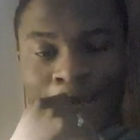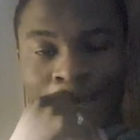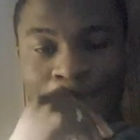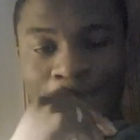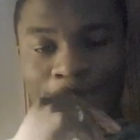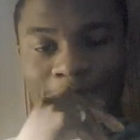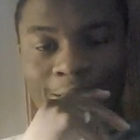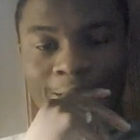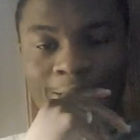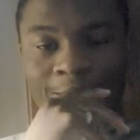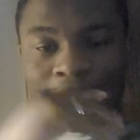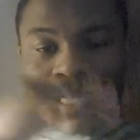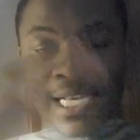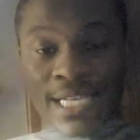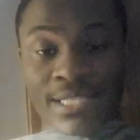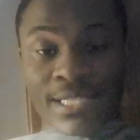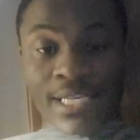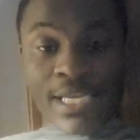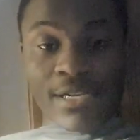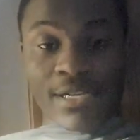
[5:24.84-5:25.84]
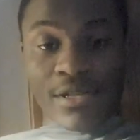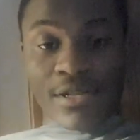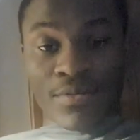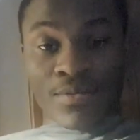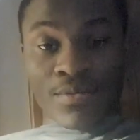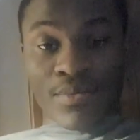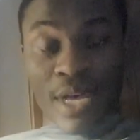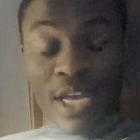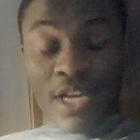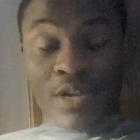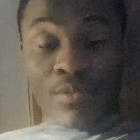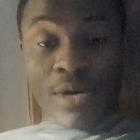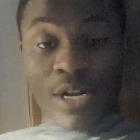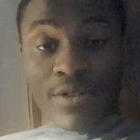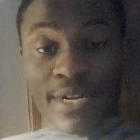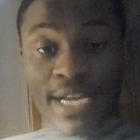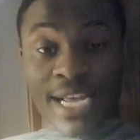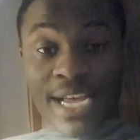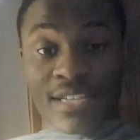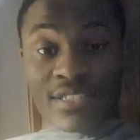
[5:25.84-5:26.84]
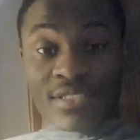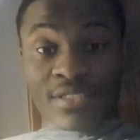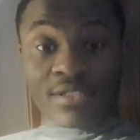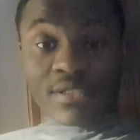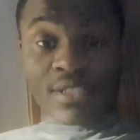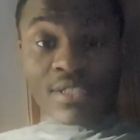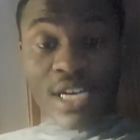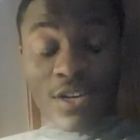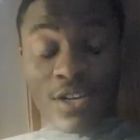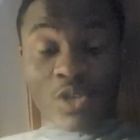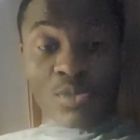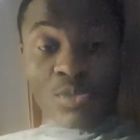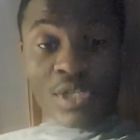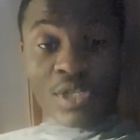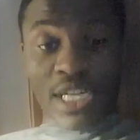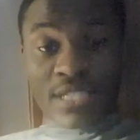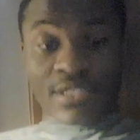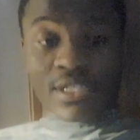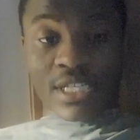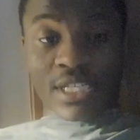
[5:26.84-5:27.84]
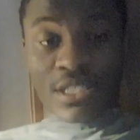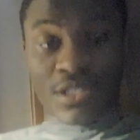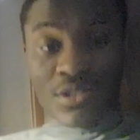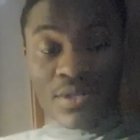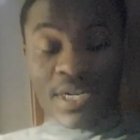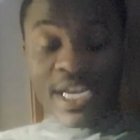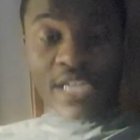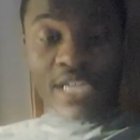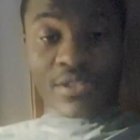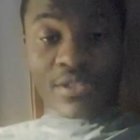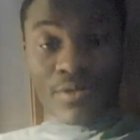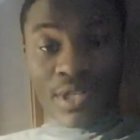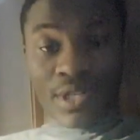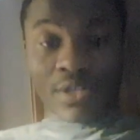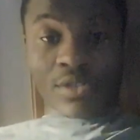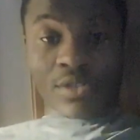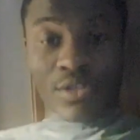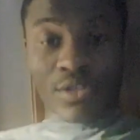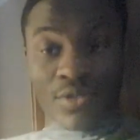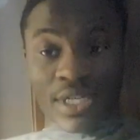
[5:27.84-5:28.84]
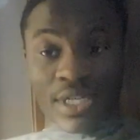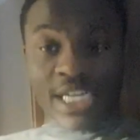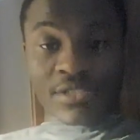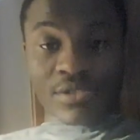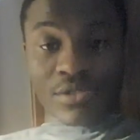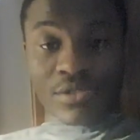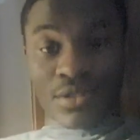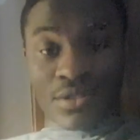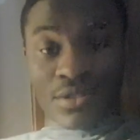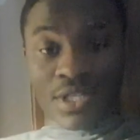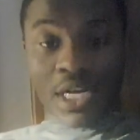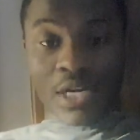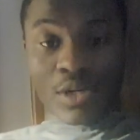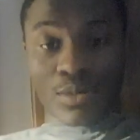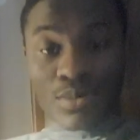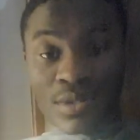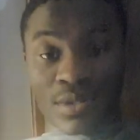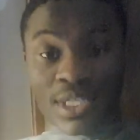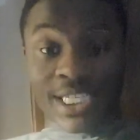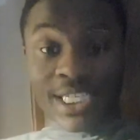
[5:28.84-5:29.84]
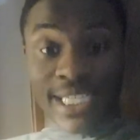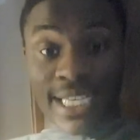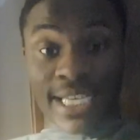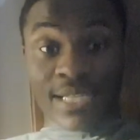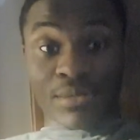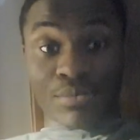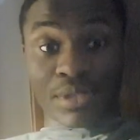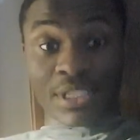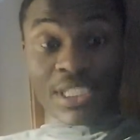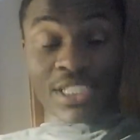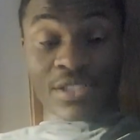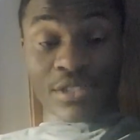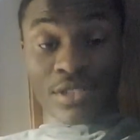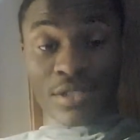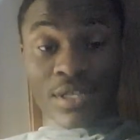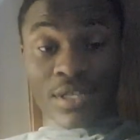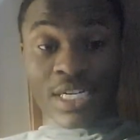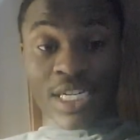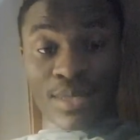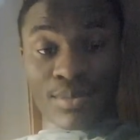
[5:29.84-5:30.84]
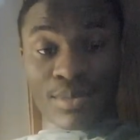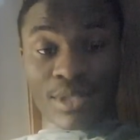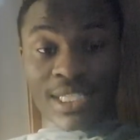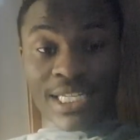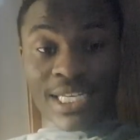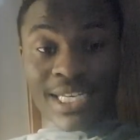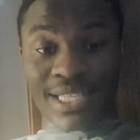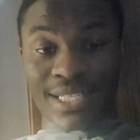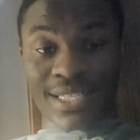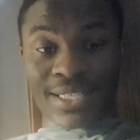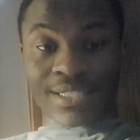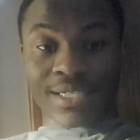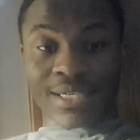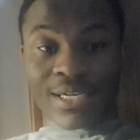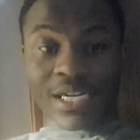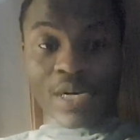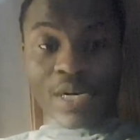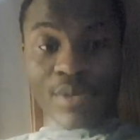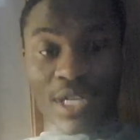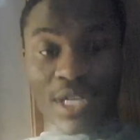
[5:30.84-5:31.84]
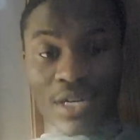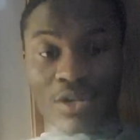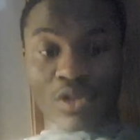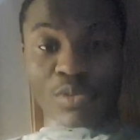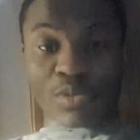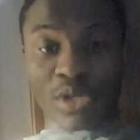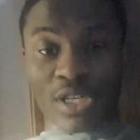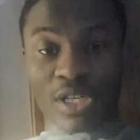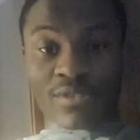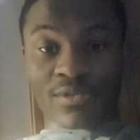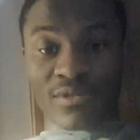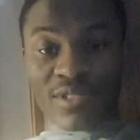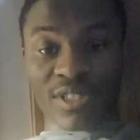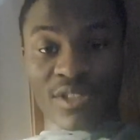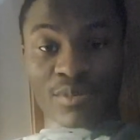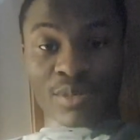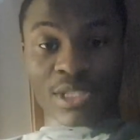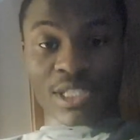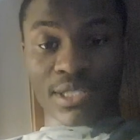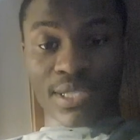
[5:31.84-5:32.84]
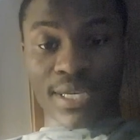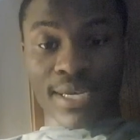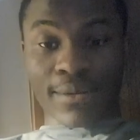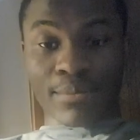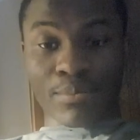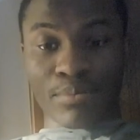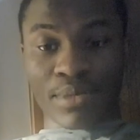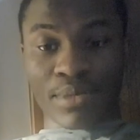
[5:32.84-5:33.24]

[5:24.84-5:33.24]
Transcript: But that's the end of my reaction. I hope you guys like this reaction video. If you guys are new to the channel, again, please subscribe, like, comment. I hope you have a very blessed day.